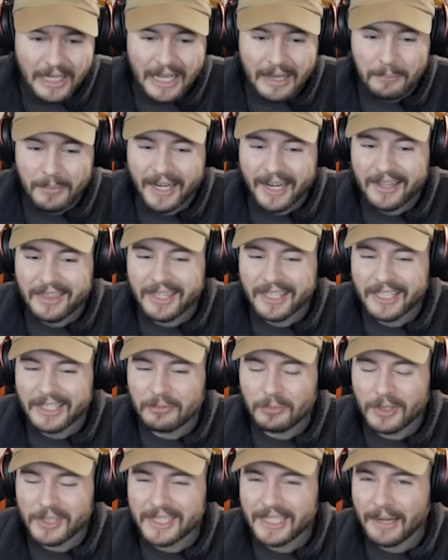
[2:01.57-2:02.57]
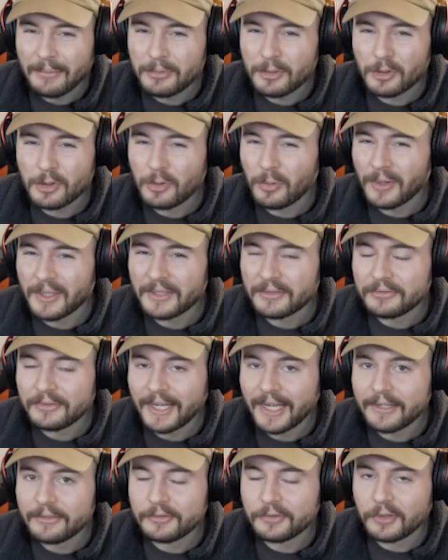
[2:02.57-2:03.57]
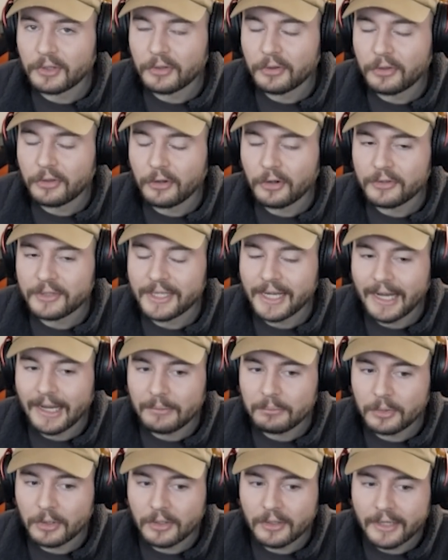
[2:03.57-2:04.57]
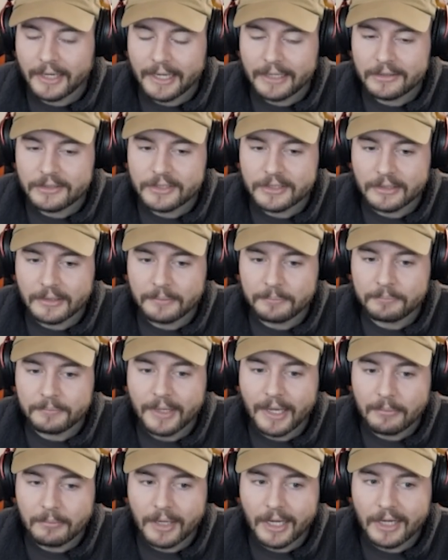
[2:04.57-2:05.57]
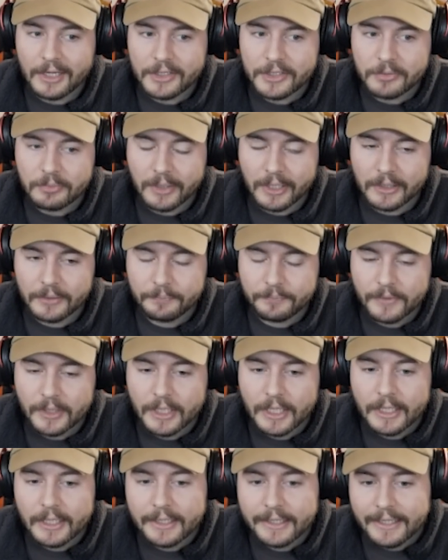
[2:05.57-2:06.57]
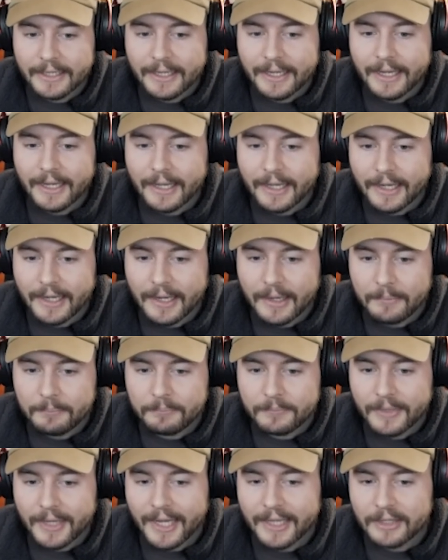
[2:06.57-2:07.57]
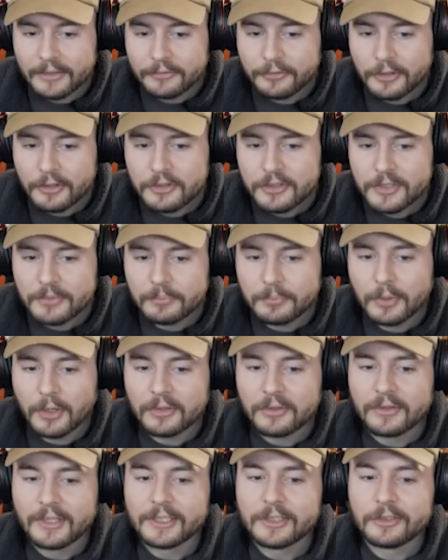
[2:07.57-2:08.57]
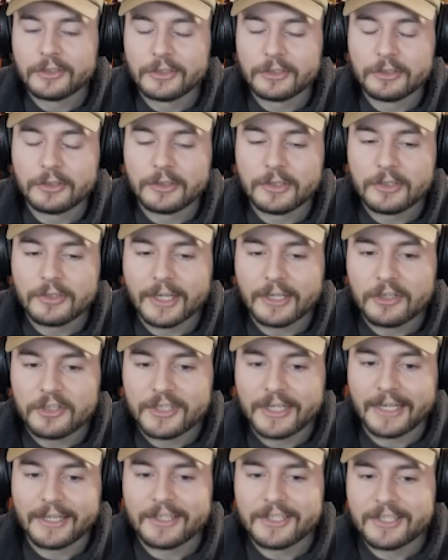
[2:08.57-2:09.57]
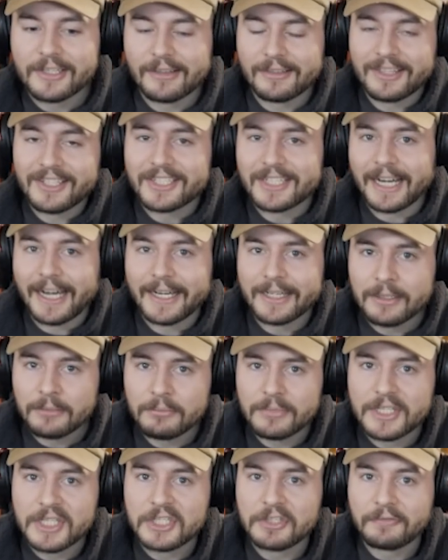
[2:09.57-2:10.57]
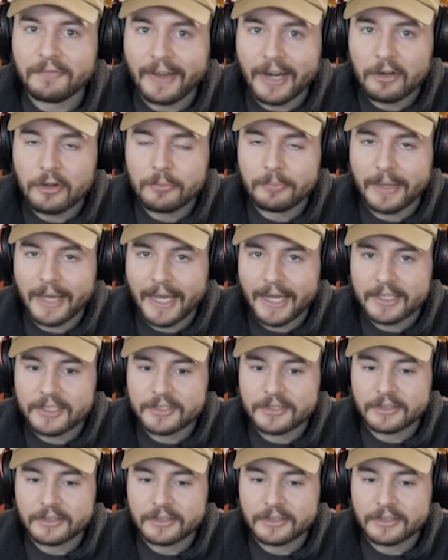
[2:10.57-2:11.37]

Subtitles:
but I think it was up to 25 or 30 armor and MR as well. And the first important thing you need to understand is that this item is very bad